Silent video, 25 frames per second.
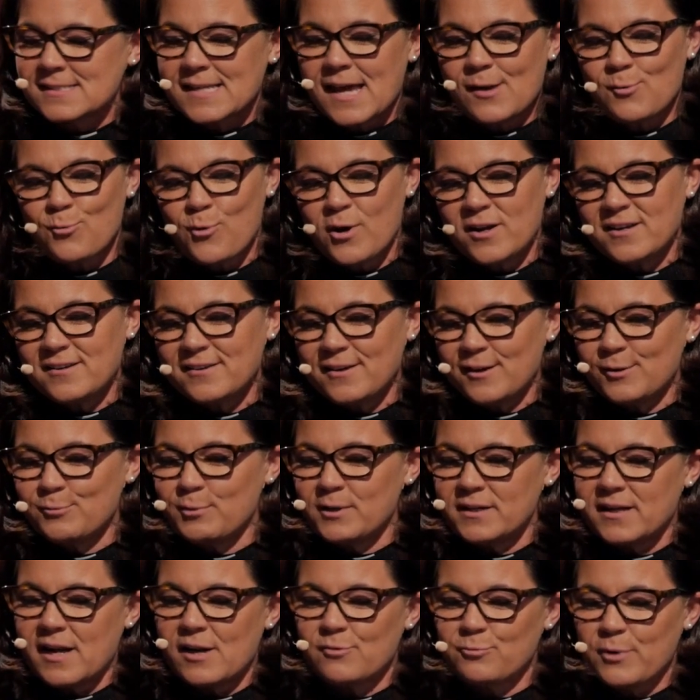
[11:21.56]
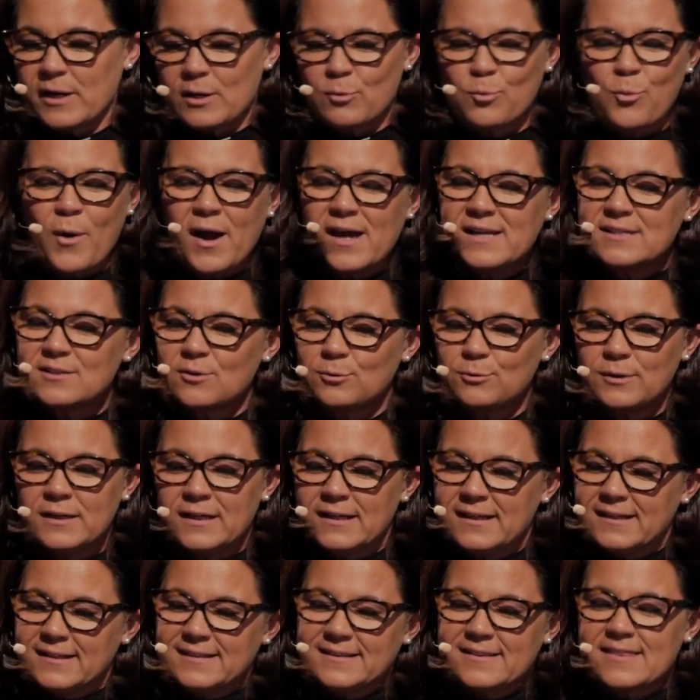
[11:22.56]
I wondered when I read,
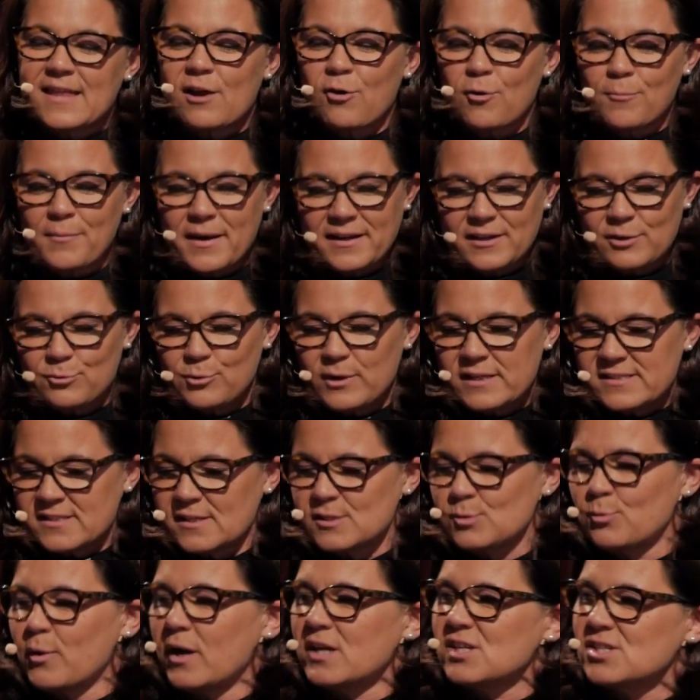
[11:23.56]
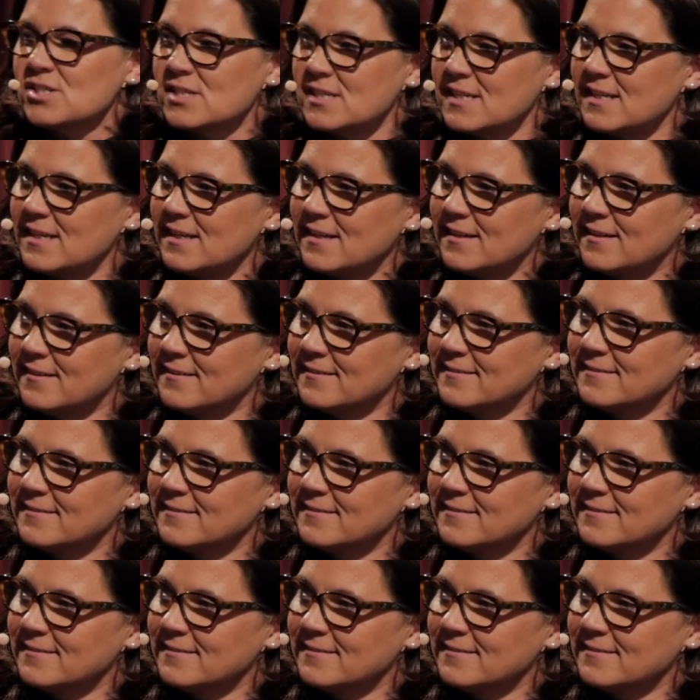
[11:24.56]
there are many reasons why she